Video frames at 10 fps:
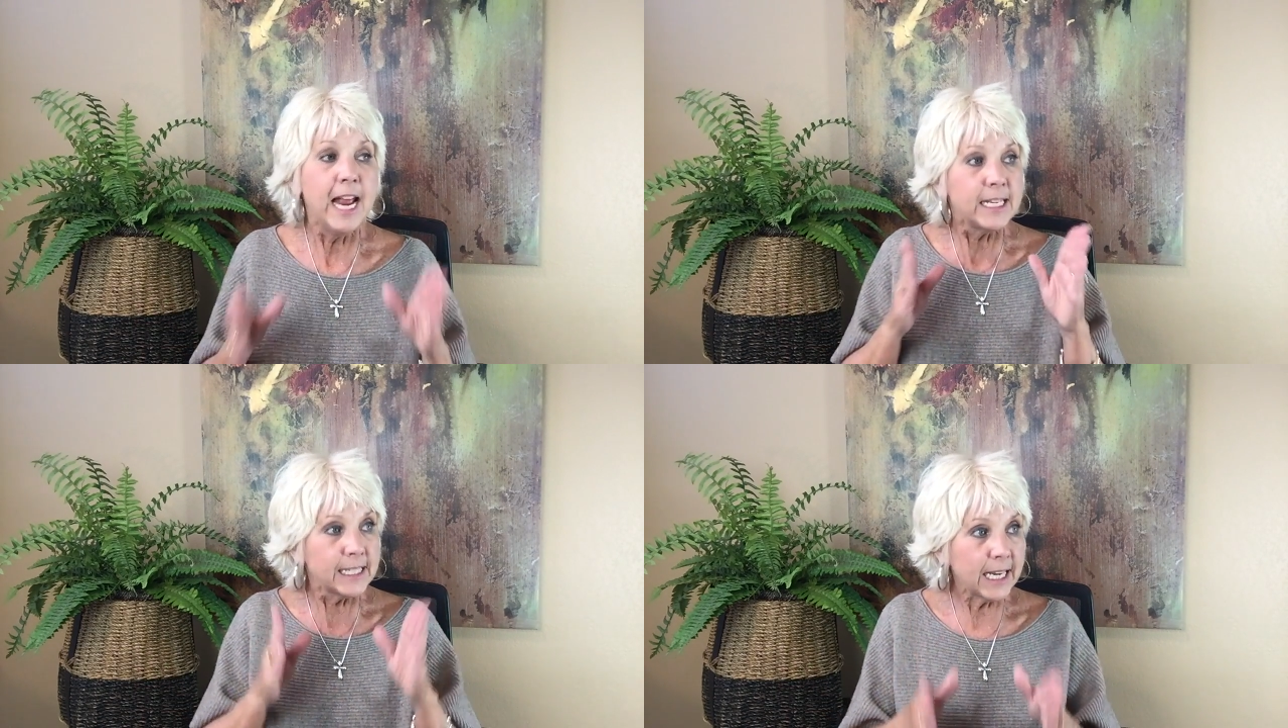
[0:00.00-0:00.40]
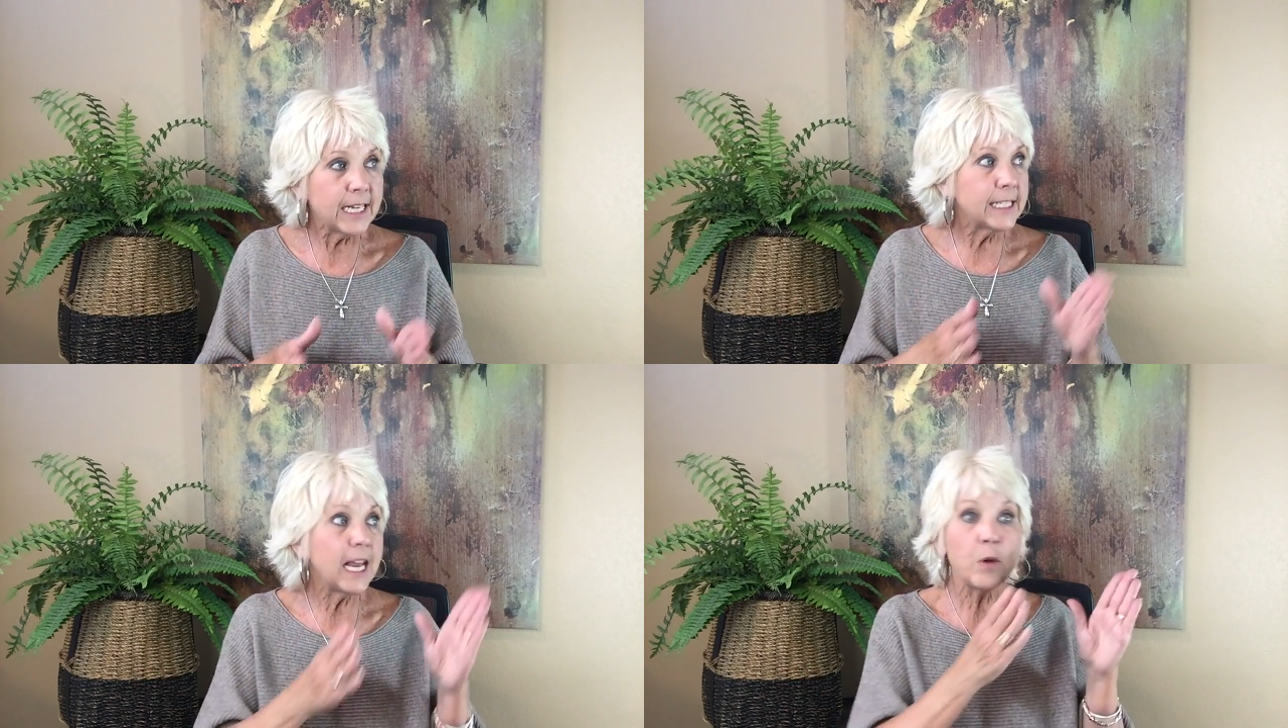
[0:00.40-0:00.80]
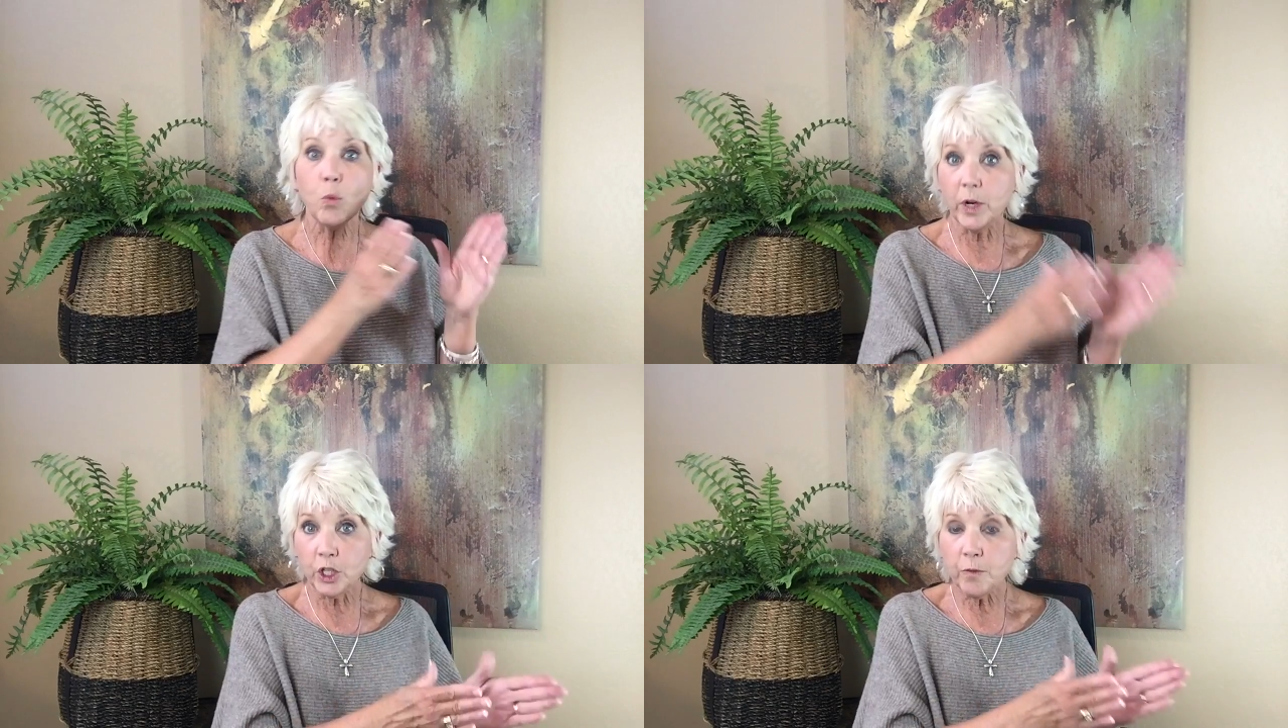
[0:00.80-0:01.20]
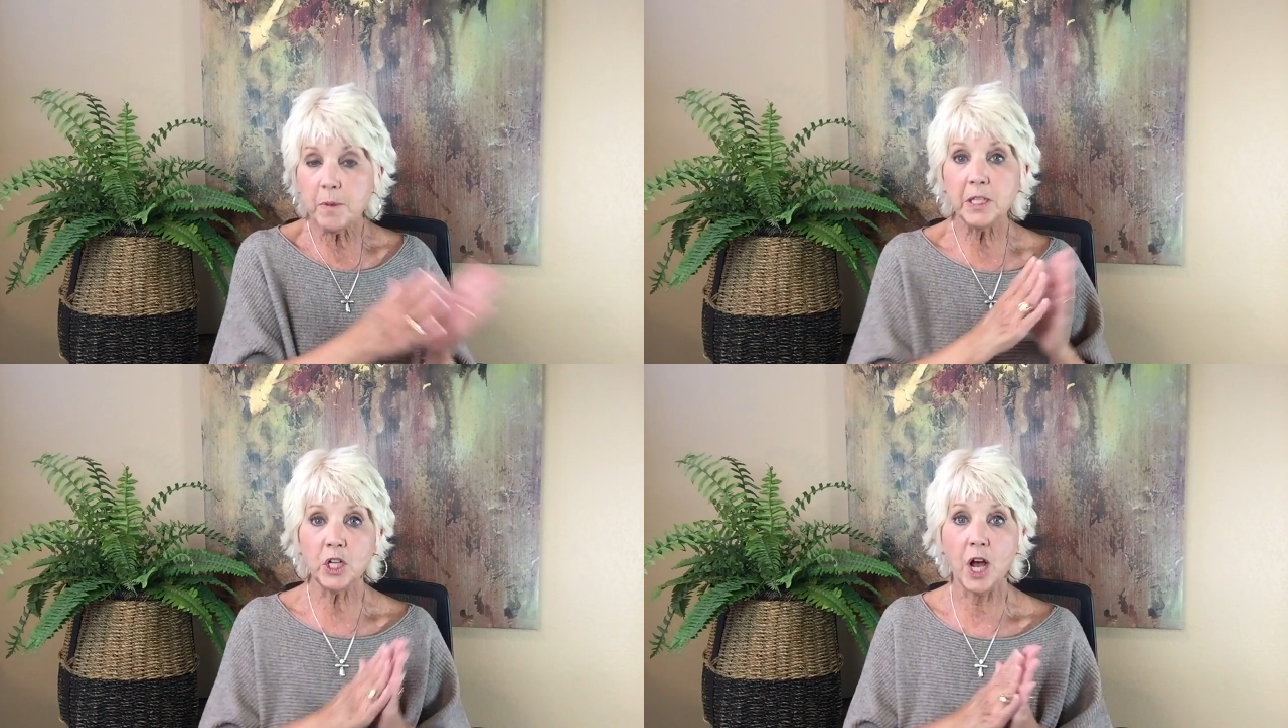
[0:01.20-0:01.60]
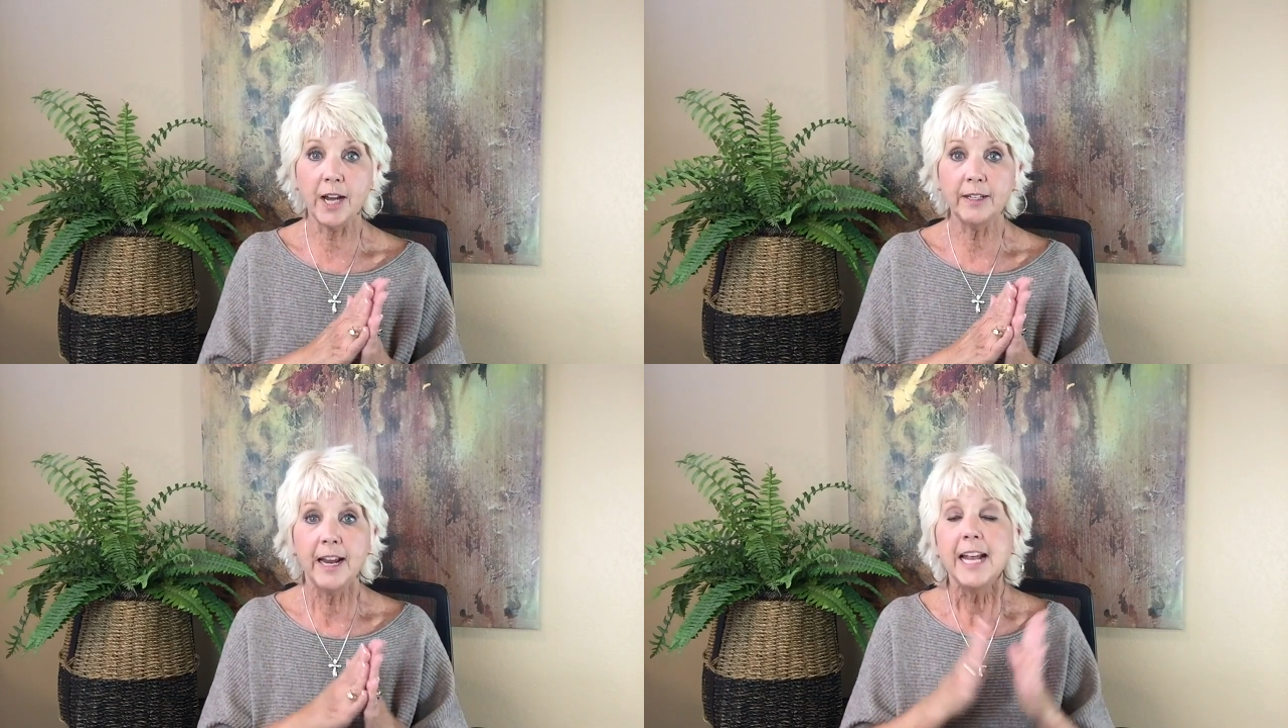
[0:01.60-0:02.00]
Set aside what you've been
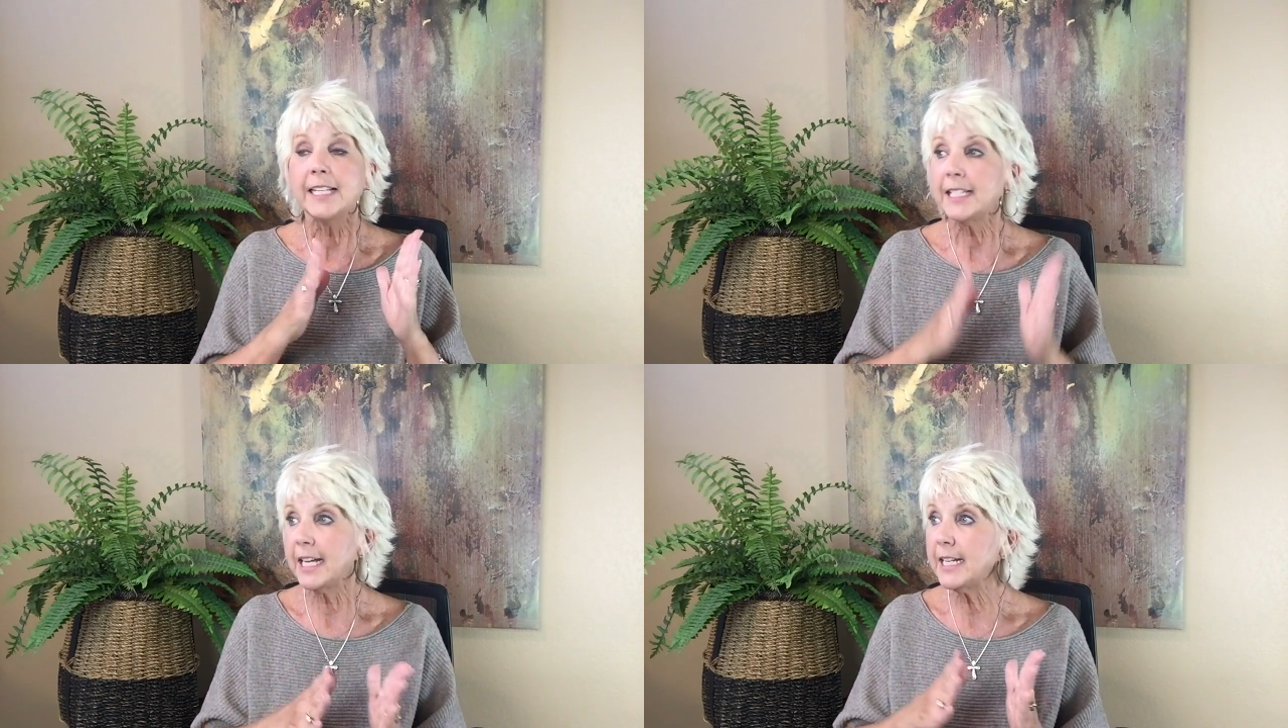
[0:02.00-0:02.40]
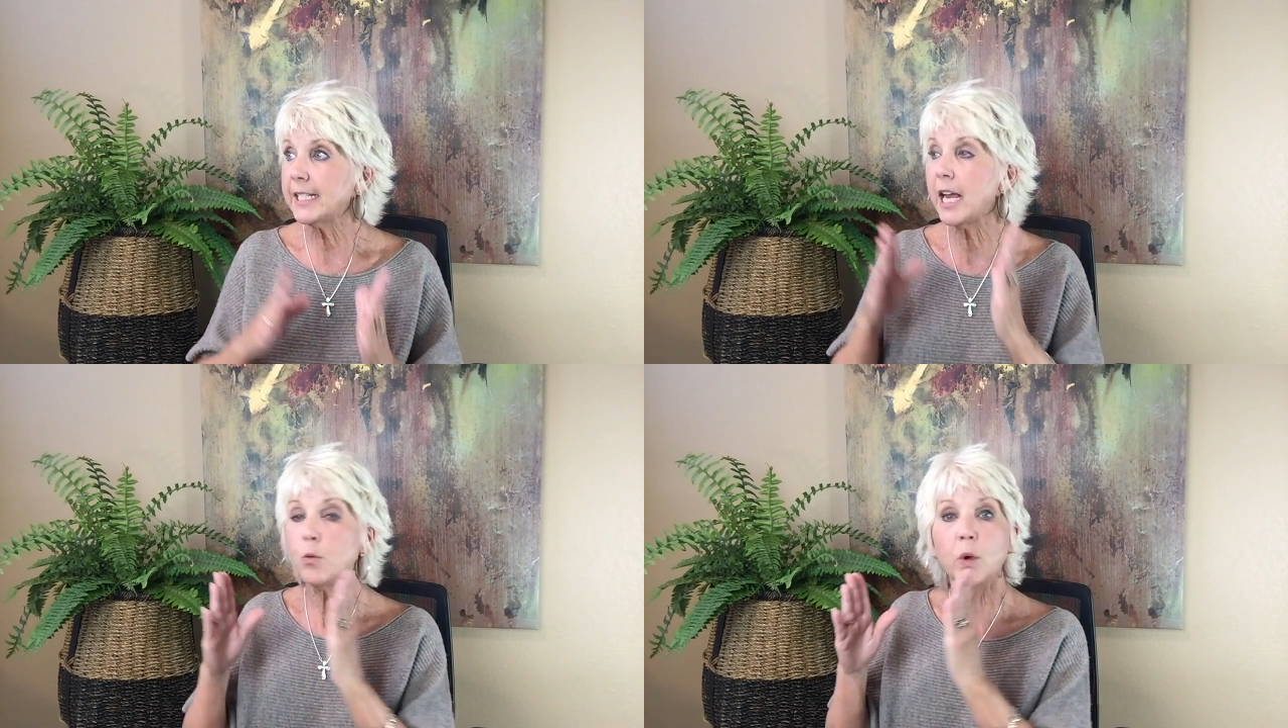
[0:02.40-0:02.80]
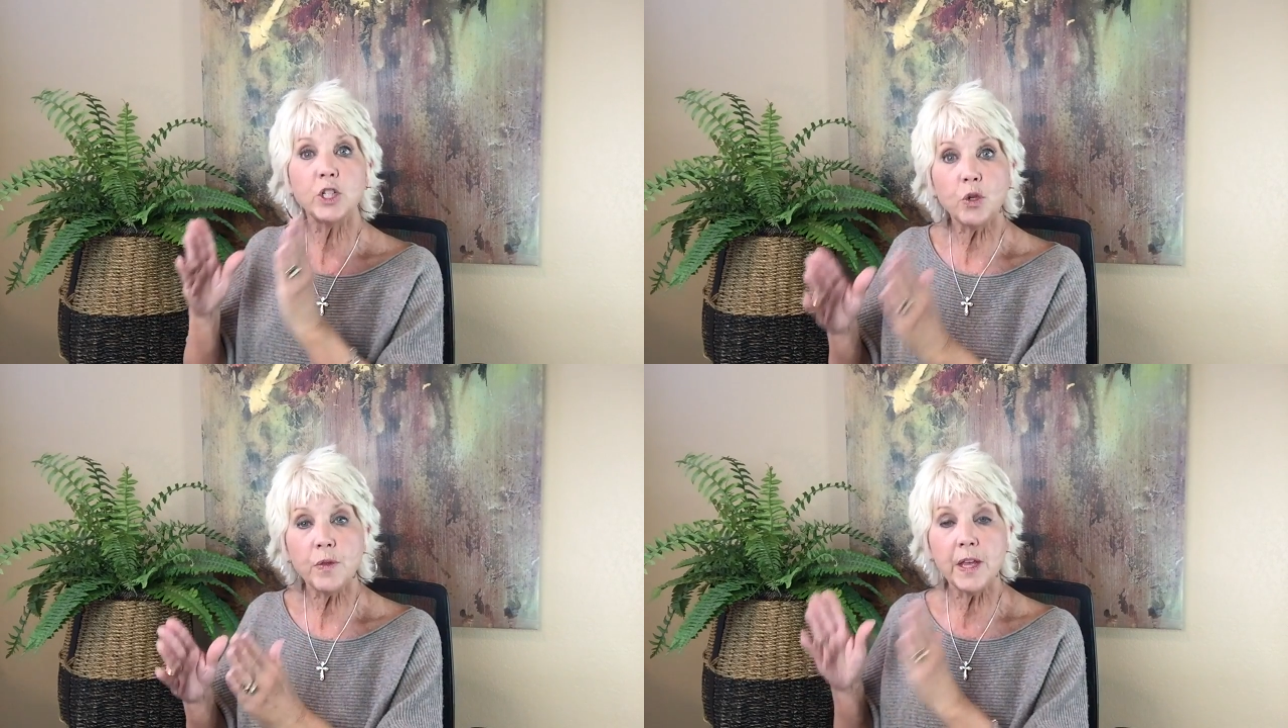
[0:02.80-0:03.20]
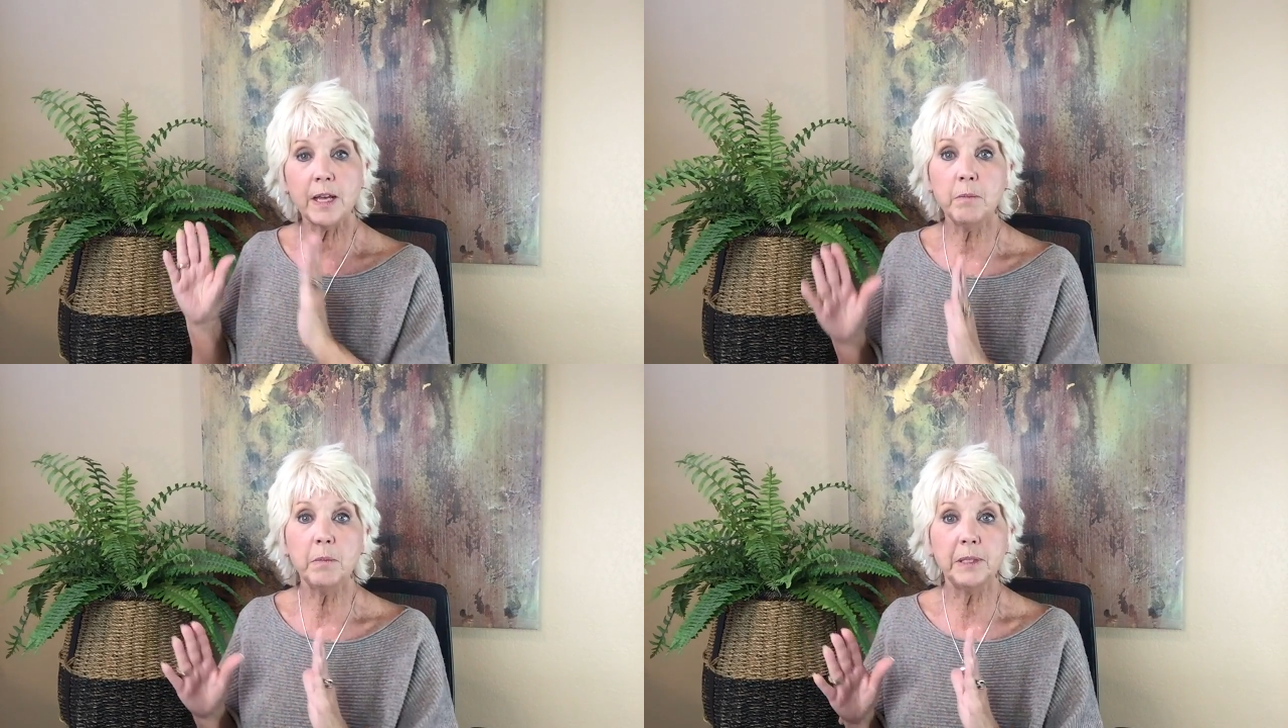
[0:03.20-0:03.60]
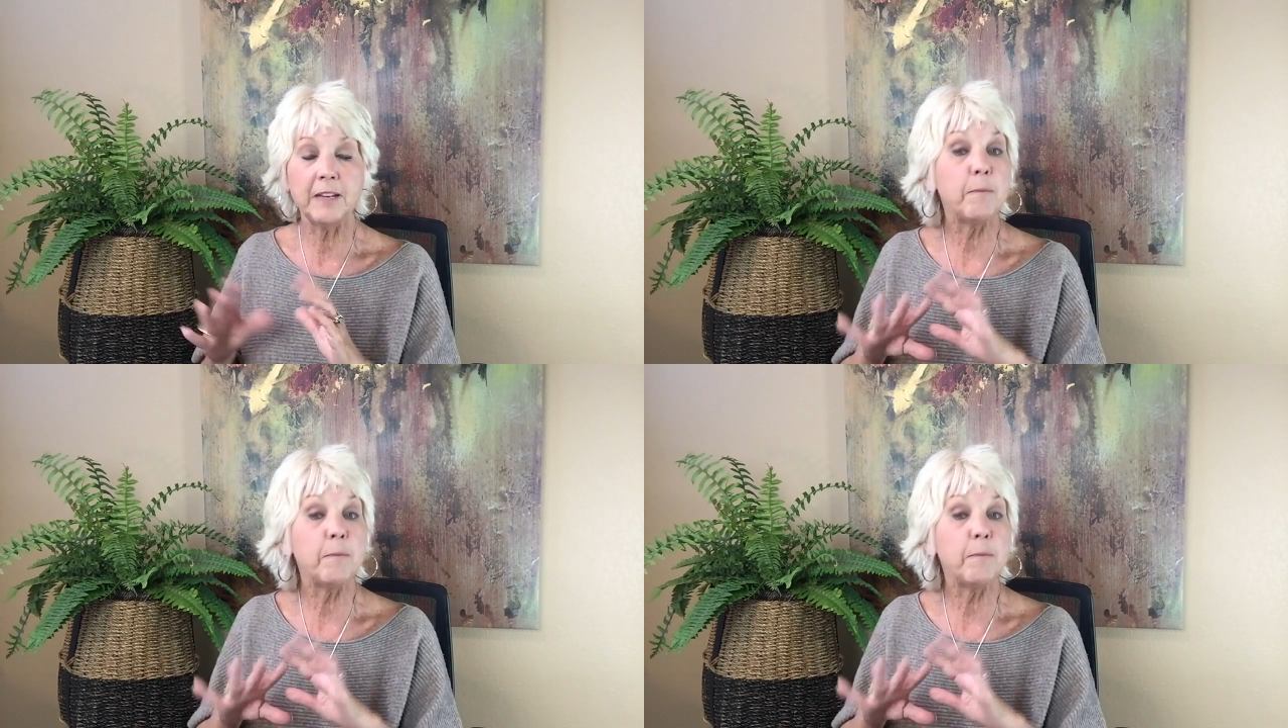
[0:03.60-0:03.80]
taught. Set aside what you think and believe,